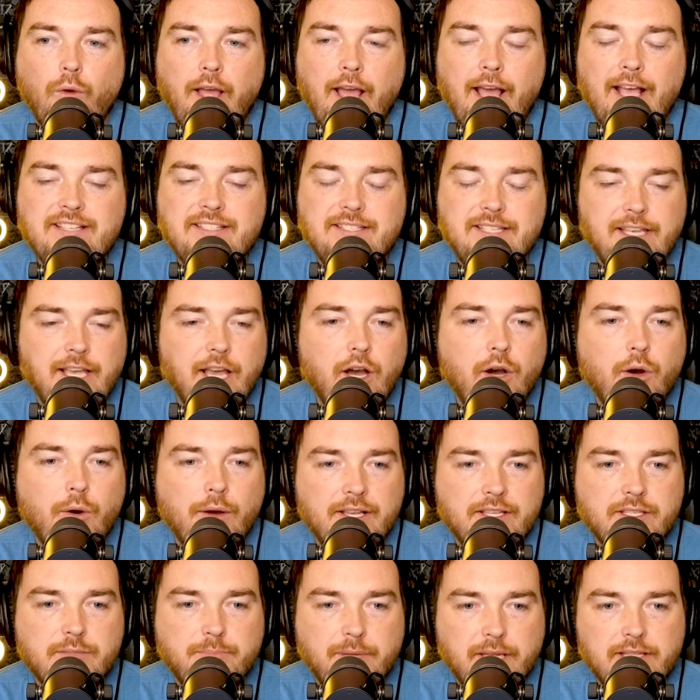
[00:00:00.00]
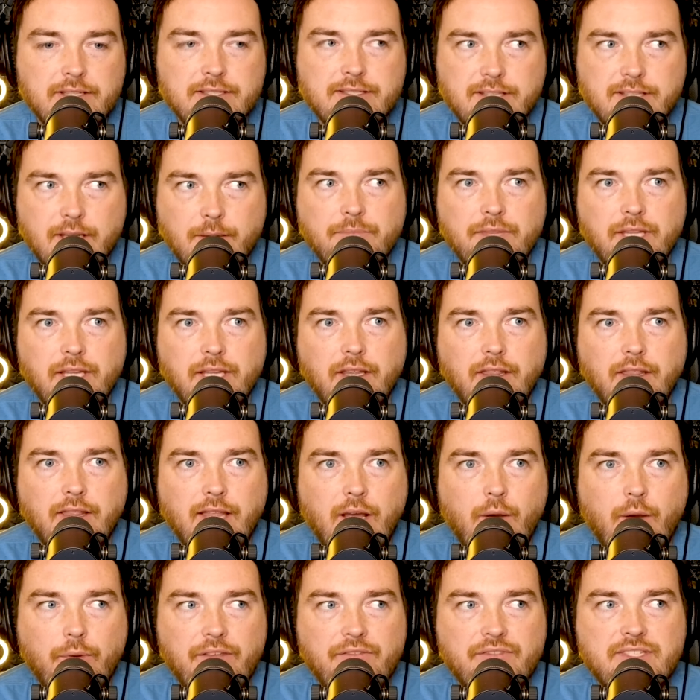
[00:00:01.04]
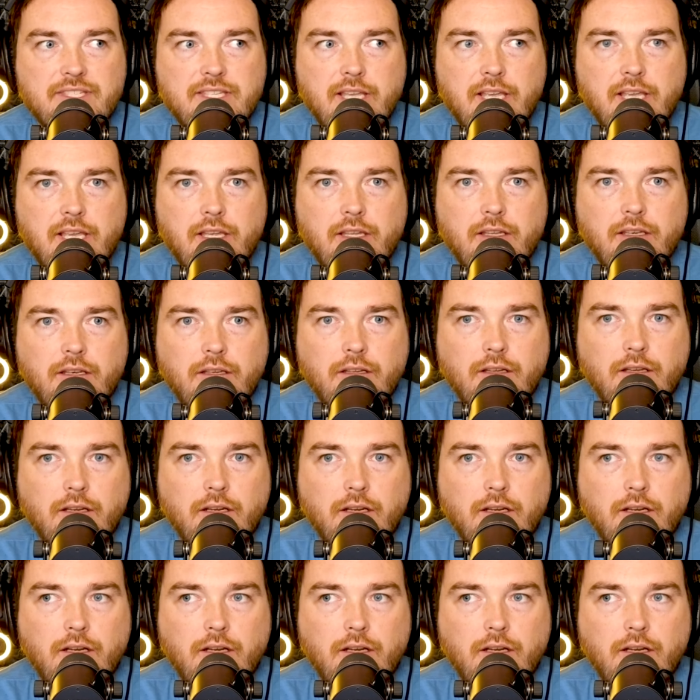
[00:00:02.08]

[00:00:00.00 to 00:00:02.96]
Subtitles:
SEO has been something that we've seen